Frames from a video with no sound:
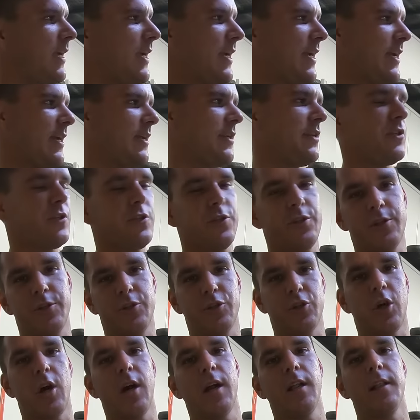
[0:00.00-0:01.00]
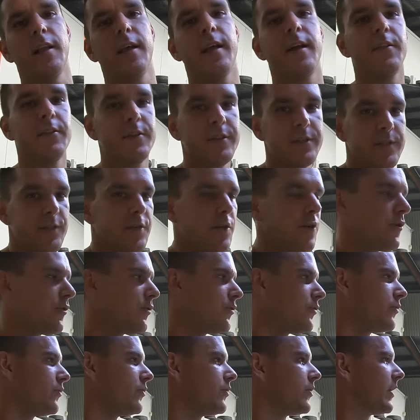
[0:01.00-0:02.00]
and to trial out this
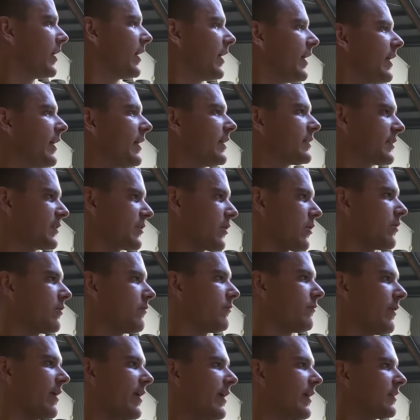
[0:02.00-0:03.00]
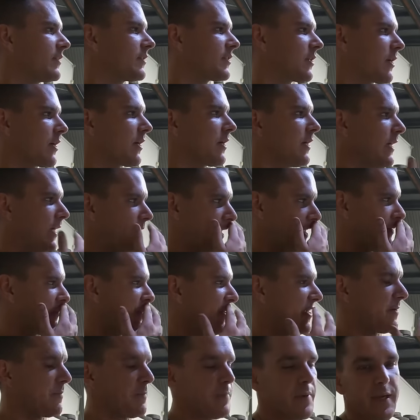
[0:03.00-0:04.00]
new solar rig. So,
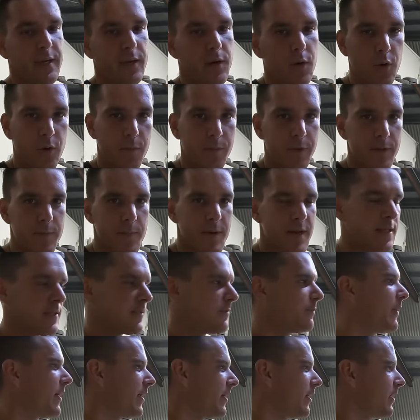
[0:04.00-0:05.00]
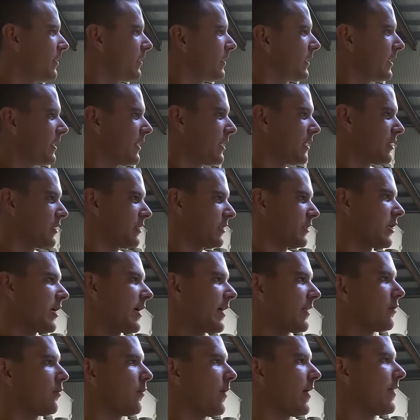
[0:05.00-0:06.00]
I mean, bigger normally means better, and I just
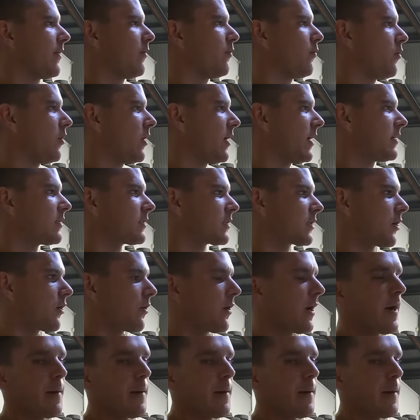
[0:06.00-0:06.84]
like the way the wires go